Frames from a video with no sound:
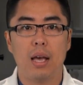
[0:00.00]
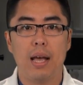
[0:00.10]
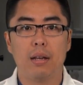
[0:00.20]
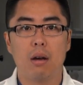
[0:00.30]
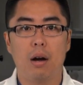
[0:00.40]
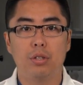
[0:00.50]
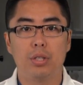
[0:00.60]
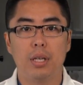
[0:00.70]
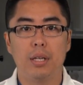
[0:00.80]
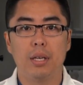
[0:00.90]
and
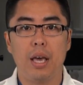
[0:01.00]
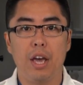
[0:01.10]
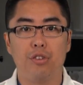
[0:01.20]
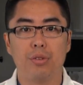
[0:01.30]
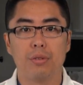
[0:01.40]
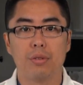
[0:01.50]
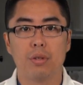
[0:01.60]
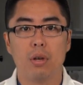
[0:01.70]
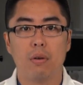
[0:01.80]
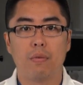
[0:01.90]
contraindications
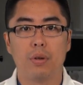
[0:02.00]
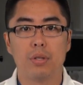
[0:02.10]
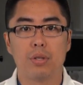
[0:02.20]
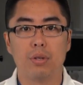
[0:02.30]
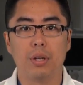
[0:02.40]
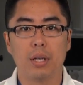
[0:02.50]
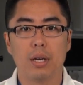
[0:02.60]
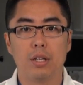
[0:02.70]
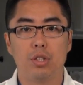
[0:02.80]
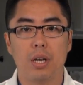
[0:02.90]
for inserting
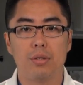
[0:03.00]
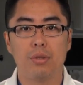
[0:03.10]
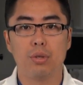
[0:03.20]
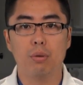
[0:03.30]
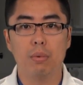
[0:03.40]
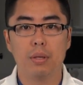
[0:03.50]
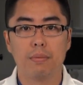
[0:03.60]
a chest tube.